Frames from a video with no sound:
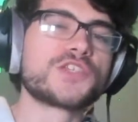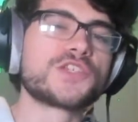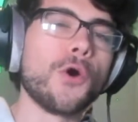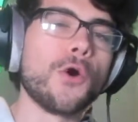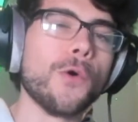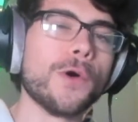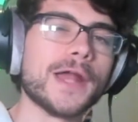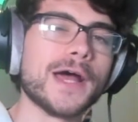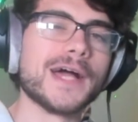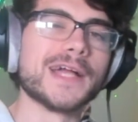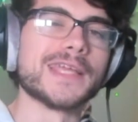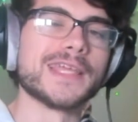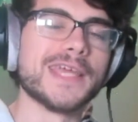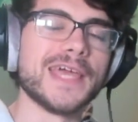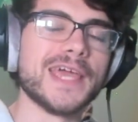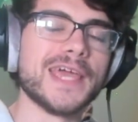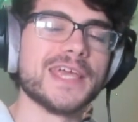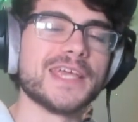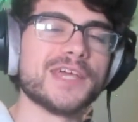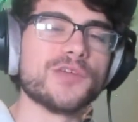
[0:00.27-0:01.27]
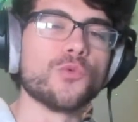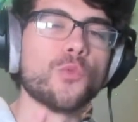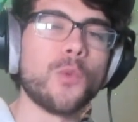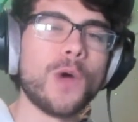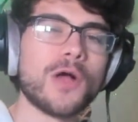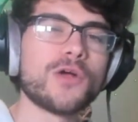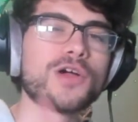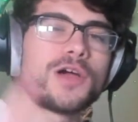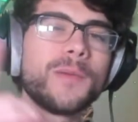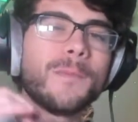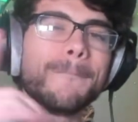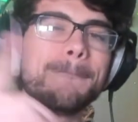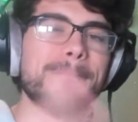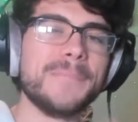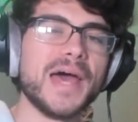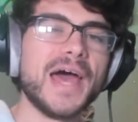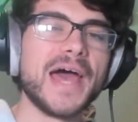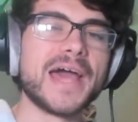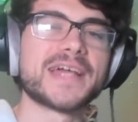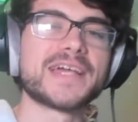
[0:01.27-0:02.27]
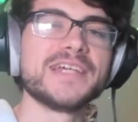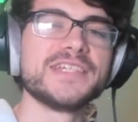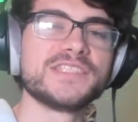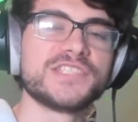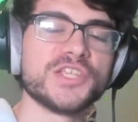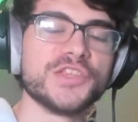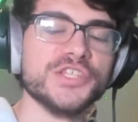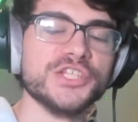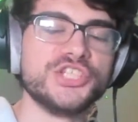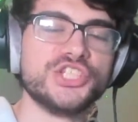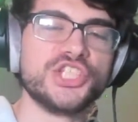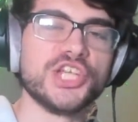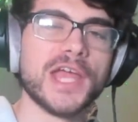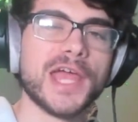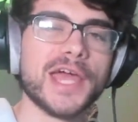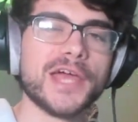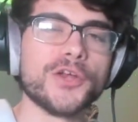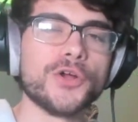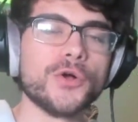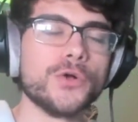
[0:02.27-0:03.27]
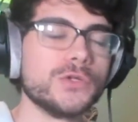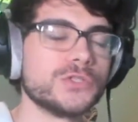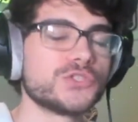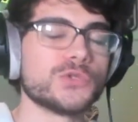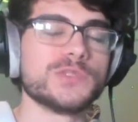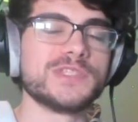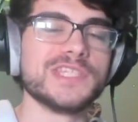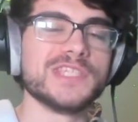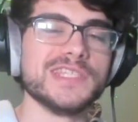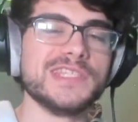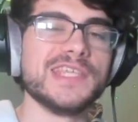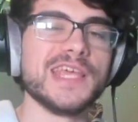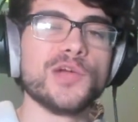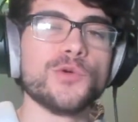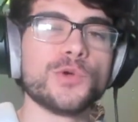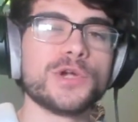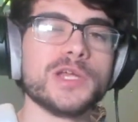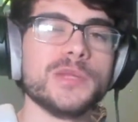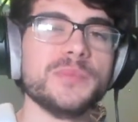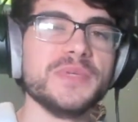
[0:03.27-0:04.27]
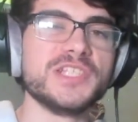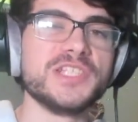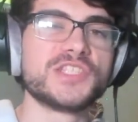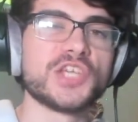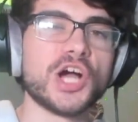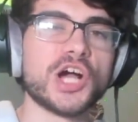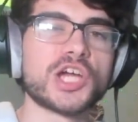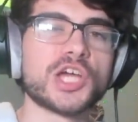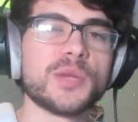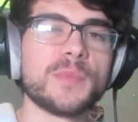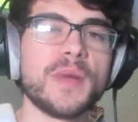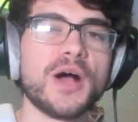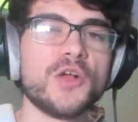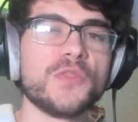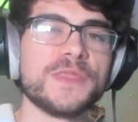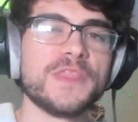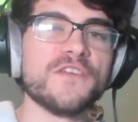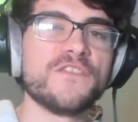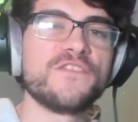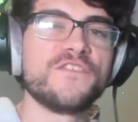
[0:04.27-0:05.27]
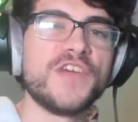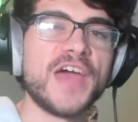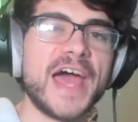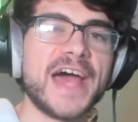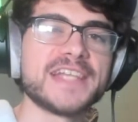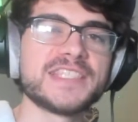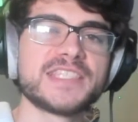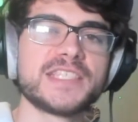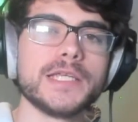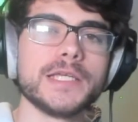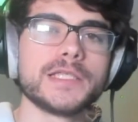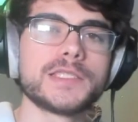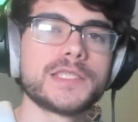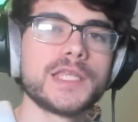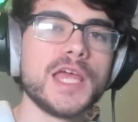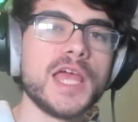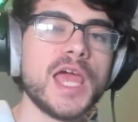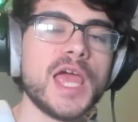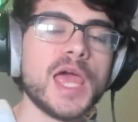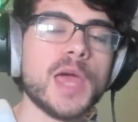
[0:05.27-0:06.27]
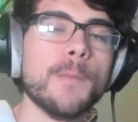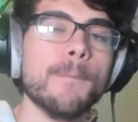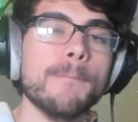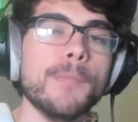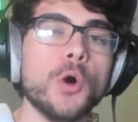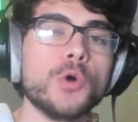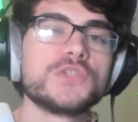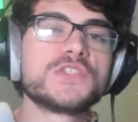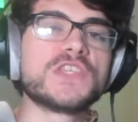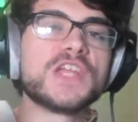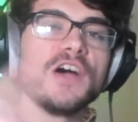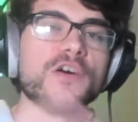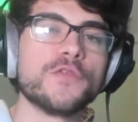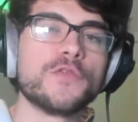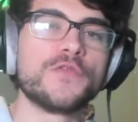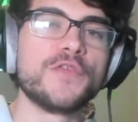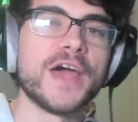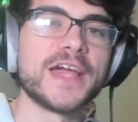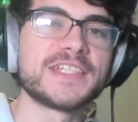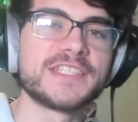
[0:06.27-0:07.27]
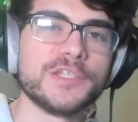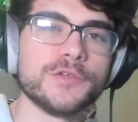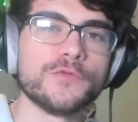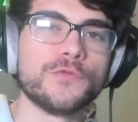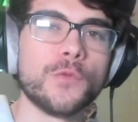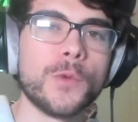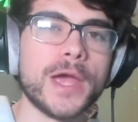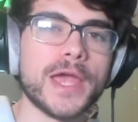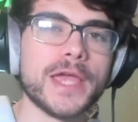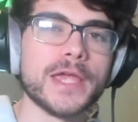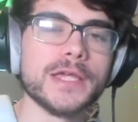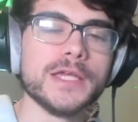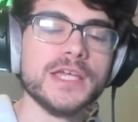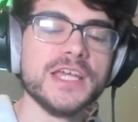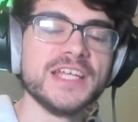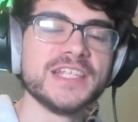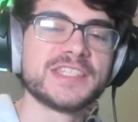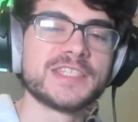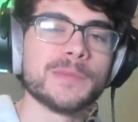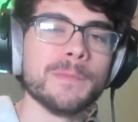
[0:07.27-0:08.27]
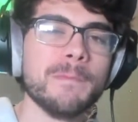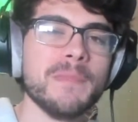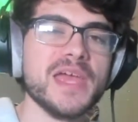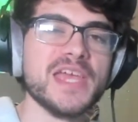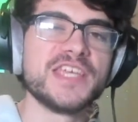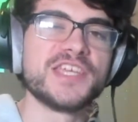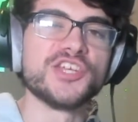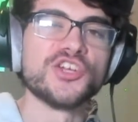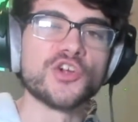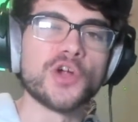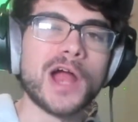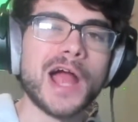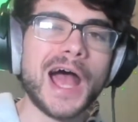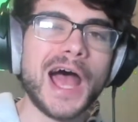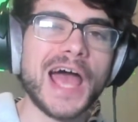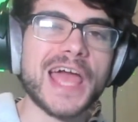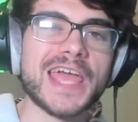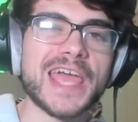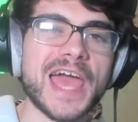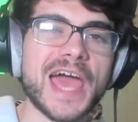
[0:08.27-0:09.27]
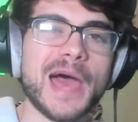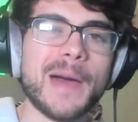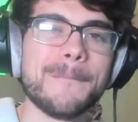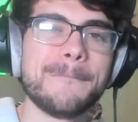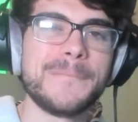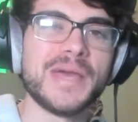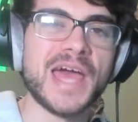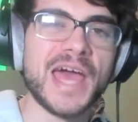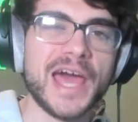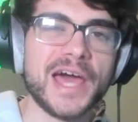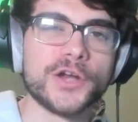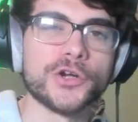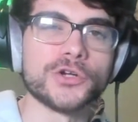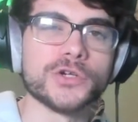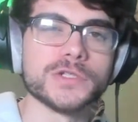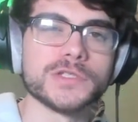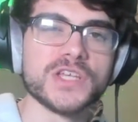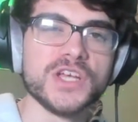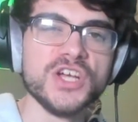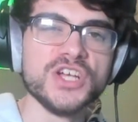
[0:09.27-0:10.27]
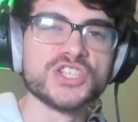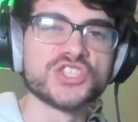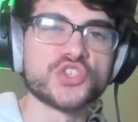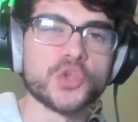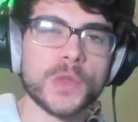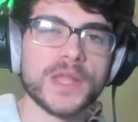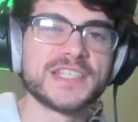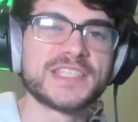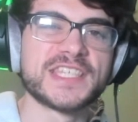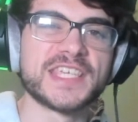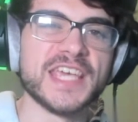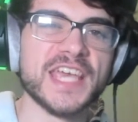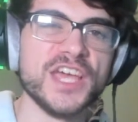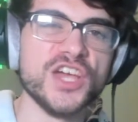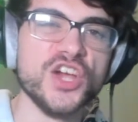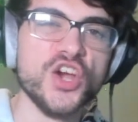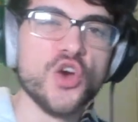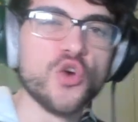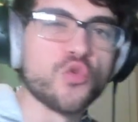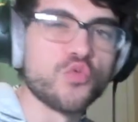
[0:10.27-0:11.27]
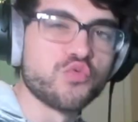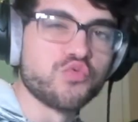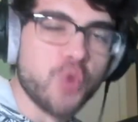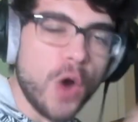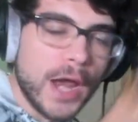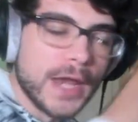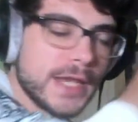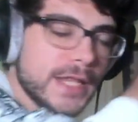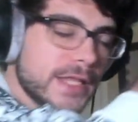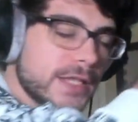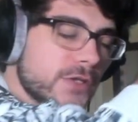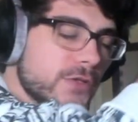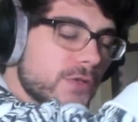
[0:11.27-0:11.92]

going on, gang, and welcome back to the channel. So today we're going to be talking about the fastest and most effective way to make your hi-hat patterns. So let's get right into